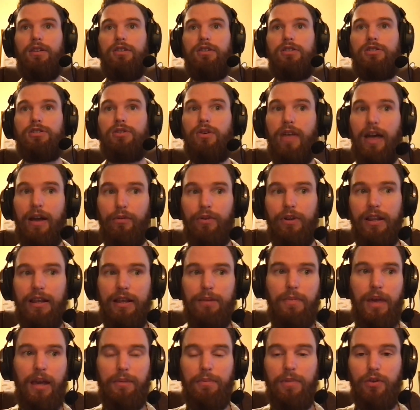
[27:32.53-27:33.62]
So that really
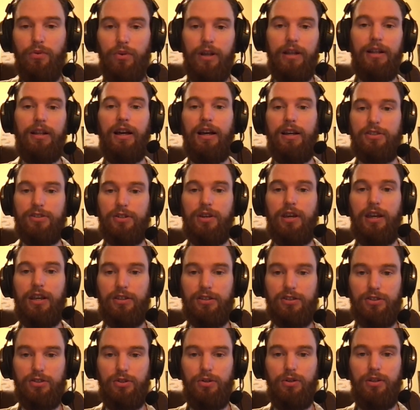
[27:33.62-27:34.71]
made me realize, okay,
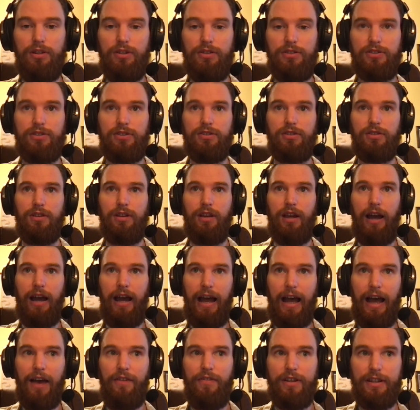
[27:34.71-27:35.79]
students
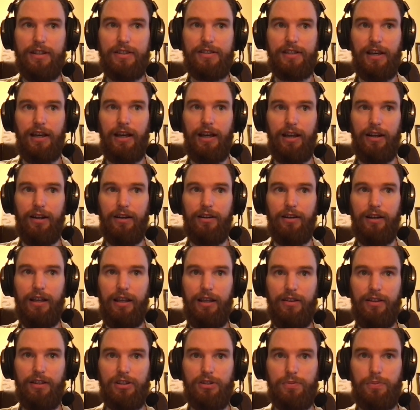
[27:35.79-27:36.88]
have a desire
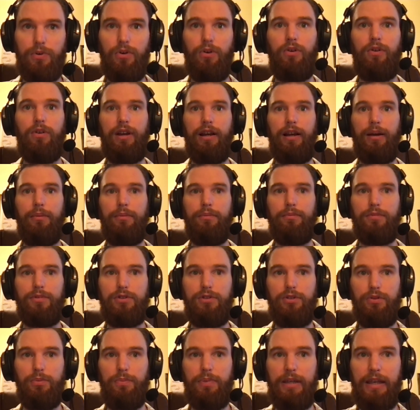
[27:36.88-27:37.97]
in this program
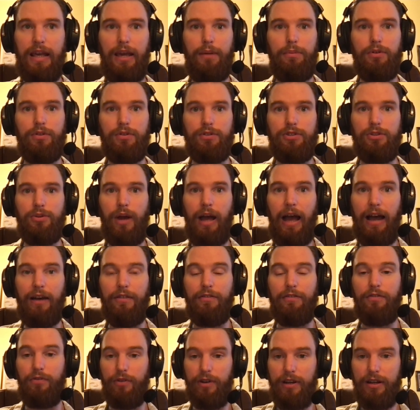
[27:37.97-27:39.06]
to be able to have
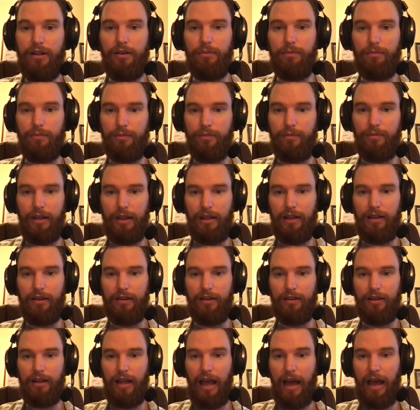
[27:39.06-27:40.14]
freedom
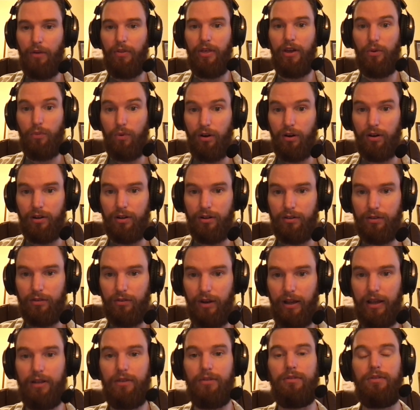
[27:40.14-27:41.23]
in how they work,
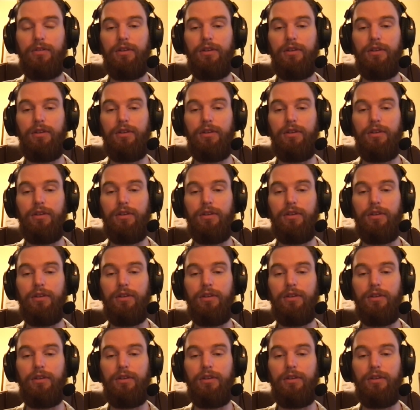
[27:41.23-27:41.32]
right?